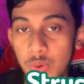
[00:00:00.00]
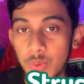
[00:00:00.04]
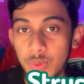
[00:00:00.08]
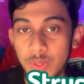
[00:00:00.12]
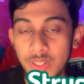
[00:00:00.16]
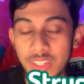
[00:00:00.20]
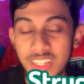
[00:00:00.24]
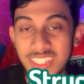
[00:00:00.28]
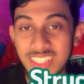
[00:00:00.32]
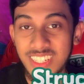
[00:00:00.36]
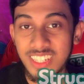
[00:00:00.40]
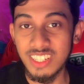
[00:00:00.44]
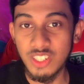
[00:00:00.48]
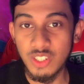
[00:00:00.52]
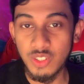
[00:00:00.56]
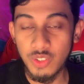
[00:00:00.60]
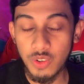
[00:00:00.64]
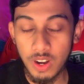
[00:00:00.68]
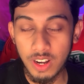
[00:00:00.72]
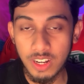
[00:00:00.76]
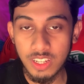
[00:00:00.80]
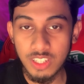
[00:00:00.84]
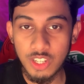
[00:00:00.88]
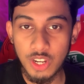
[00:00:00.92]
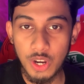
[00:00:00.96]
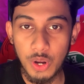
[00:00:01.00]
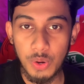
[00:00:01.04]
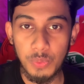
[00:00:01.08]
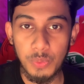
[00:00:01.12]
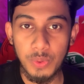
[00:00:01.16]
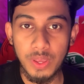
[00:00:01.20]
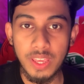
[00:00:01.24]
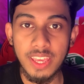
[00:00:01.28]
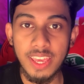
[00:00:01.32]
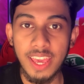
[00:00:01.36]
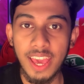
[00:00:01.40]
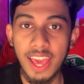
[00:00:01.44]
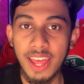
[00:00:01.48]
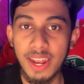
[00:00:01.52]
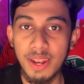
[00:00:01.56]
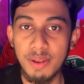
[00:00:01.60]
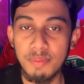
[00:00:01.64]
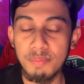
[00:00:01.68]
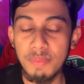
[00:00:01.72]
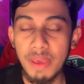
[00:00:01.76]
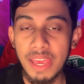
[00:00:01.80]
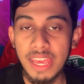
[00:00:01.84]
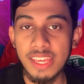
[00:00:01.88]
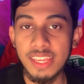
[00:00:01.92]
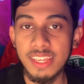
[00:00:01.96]
With this structure, we
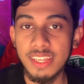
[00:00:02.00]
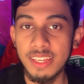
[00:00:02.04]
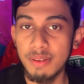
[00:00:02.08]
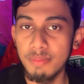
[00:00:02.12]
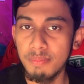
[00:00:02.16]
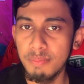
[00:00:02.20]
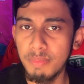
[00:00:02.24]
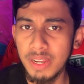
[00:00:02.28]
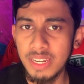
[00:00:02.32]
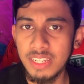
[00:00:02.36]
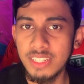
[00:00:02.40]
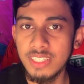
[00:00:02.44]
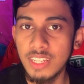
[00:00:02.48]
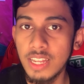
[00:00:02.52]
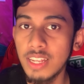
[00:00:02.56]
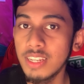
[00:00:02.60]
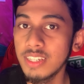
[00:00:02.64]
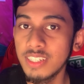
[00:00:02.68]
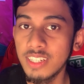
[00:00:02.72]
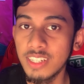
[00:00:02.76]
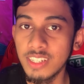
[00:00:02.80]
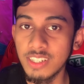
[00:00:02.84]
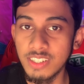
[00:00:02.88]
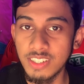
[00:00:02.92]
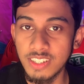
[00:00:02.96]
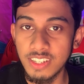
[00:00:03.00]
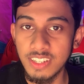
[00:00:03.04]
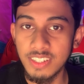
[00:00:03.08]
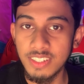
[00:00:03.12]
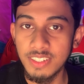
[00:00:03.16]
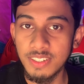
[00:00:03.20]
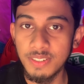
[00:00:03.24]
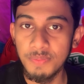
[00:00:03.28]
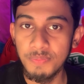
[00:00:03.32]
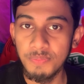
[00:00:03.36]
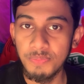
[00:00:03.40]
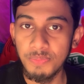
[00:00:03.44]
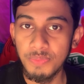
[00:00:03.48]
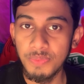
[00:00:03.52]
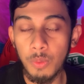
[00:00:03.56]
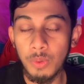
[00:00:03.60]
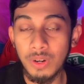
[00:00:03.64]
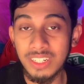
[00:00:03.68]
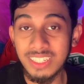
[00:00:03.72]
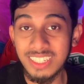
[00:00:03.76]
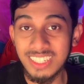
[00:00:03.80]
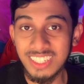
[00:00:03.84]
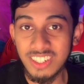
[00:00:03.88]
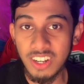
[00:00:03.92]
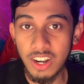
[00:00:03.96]
can make many sentences.
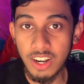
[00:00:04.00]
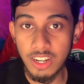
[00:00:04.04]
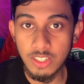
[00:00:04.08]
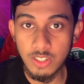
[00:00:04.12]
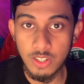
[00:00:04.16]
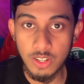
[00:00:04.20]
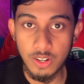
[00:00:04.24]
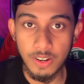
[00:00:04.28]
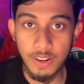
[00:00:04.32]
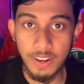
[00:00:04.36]
Our structure